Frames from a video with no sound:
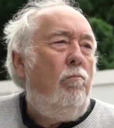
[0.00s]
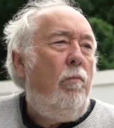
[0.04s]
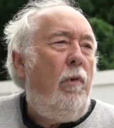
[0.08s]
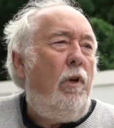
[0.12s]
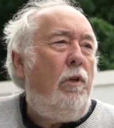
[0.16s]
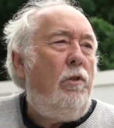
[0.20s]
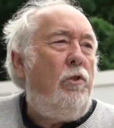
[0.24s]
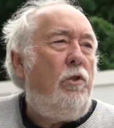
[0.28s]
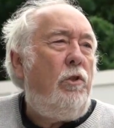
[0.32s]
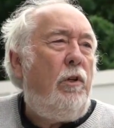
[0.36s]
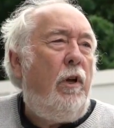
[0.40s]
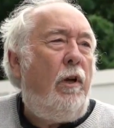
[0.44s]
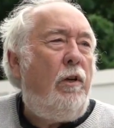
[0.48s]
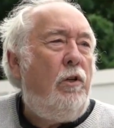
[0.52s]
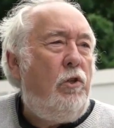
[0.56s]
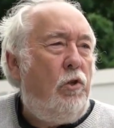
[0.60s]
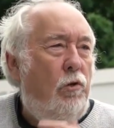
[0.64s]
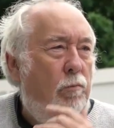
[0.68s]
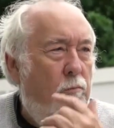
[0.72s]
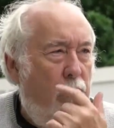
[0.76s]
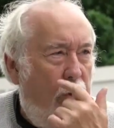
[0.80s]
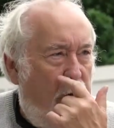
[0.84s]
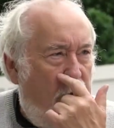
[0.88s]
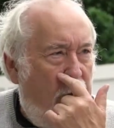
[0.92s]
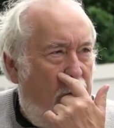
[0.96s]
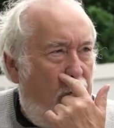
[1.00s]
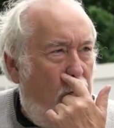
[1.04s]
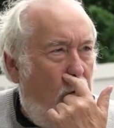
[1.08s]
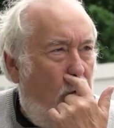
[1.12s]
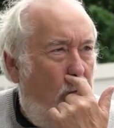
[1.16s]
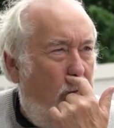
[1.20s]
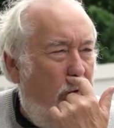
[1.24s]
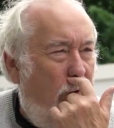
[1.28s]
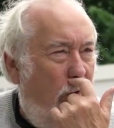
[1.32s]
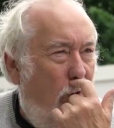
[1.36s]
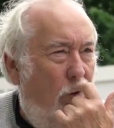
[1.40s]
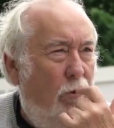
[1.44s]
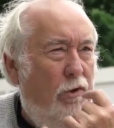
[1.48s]
insulation material,
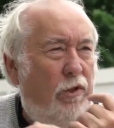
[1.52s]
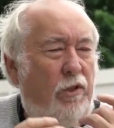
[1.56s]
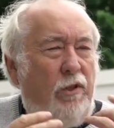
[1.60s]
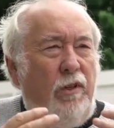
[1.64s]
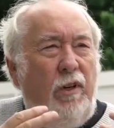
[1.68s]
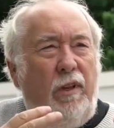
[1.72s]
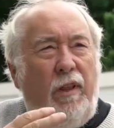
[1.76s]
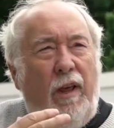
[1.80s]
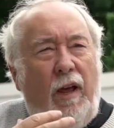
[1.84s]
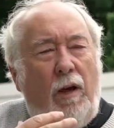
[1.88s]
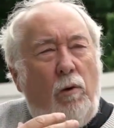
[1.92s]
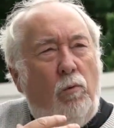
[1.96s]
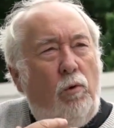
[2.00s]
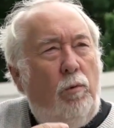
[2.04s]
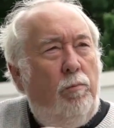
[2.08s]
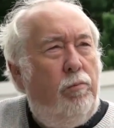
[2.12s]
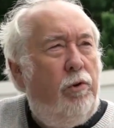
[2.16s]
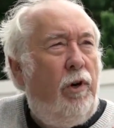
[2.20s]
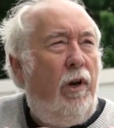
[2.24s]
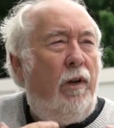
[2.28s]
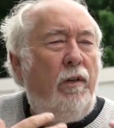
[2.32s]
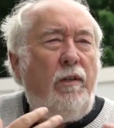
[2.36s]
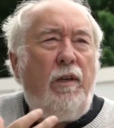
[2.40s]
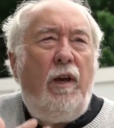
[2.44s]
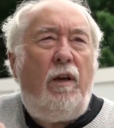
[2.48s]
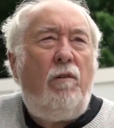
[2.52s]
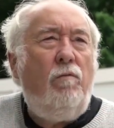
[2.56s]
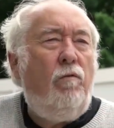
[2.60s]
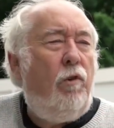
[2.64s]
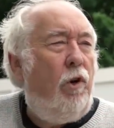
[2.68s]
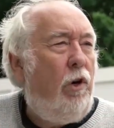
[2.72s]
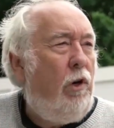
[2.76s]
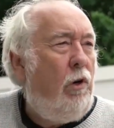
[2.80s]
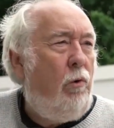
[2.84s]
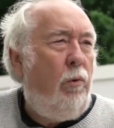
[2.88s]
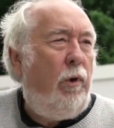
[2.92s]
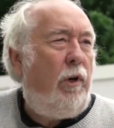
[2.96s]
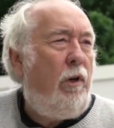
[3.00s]
but honestly that would break down
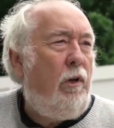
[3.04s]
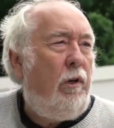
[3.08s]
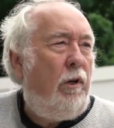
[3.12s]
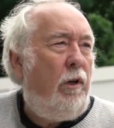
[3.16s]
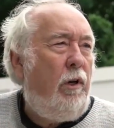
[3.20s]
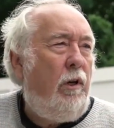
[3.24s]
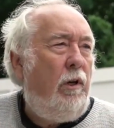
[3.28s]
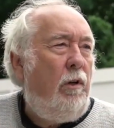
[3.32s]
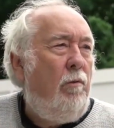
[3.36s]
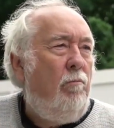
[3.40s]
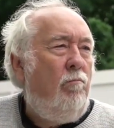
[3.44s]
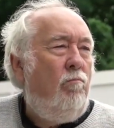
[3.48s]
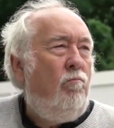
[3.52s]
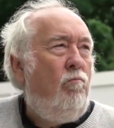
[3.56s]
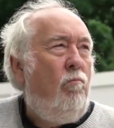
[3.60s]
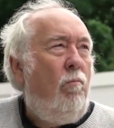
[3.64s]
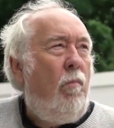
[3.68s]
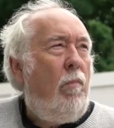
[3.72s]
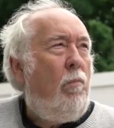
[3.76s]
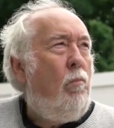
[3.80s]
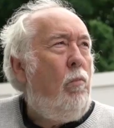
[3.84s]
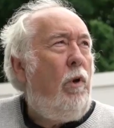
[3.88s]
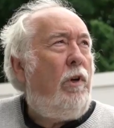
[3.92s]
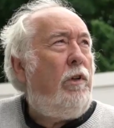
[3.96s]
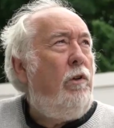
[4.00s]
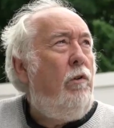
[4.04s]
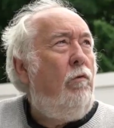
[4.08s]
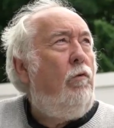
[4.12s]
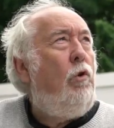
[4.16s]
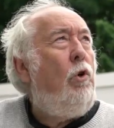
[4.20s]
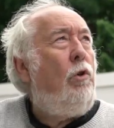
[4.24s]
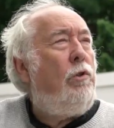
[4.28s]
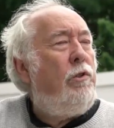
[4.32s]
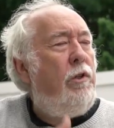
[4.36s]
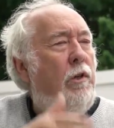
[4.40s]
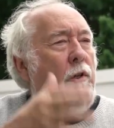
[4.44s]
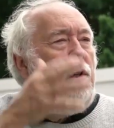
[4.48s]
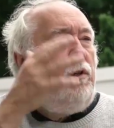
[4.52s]
very quickly when you've
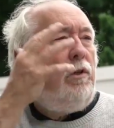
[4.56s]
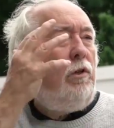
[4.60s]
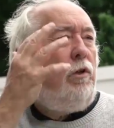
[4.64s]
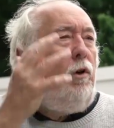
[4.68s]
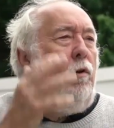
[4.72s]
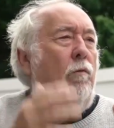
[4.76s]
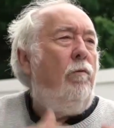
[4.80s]
got a